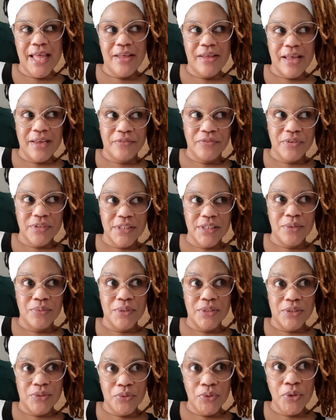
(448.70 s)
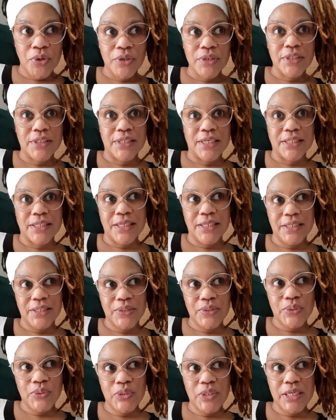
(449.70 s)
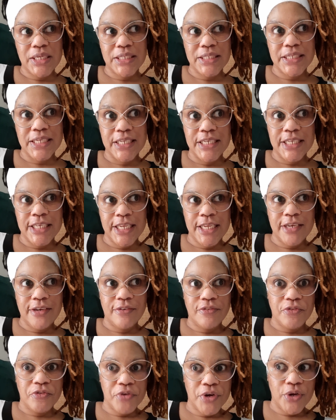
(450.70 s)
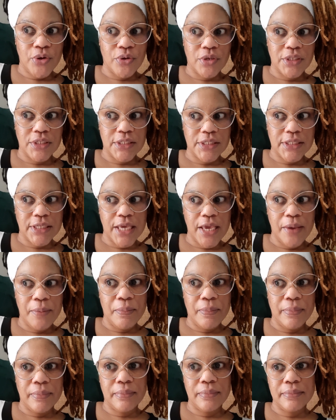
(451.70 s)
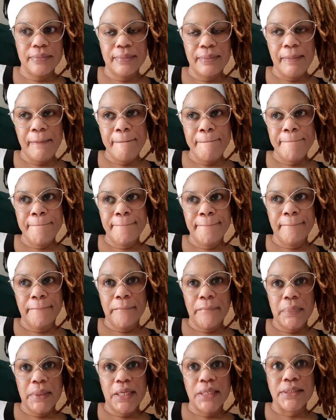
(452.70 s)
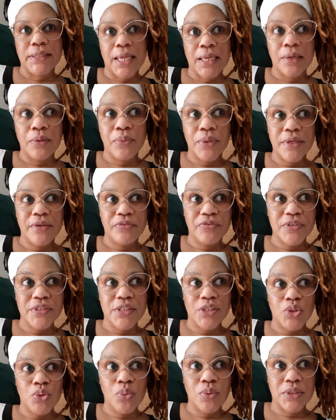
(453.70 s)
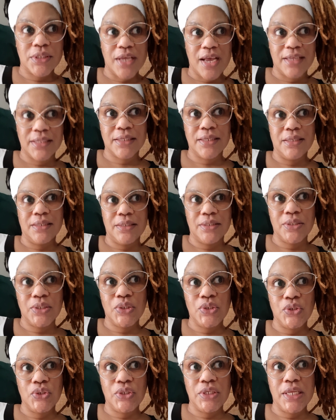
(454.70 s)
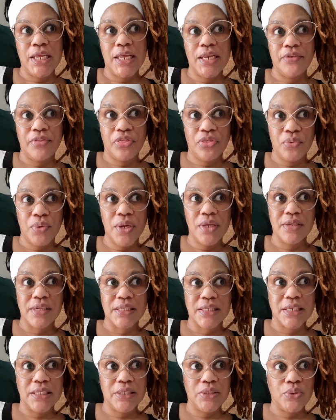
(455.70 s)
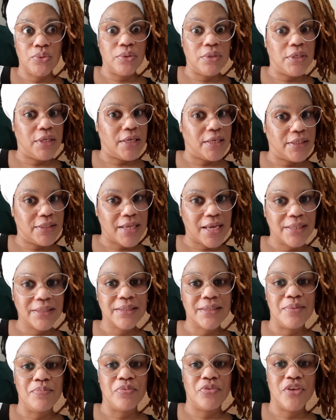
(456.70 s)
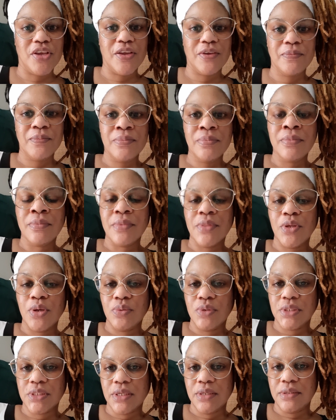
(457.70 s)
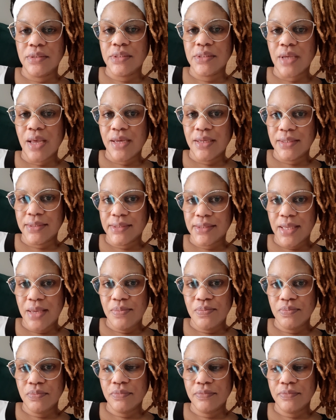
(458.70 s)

at first there was 2 doctors asking her to do that, and then 3 doctors came. Exactly what the first 2 was asking her to do, the other 3 is asking her to do the exact same thing. The results are the same.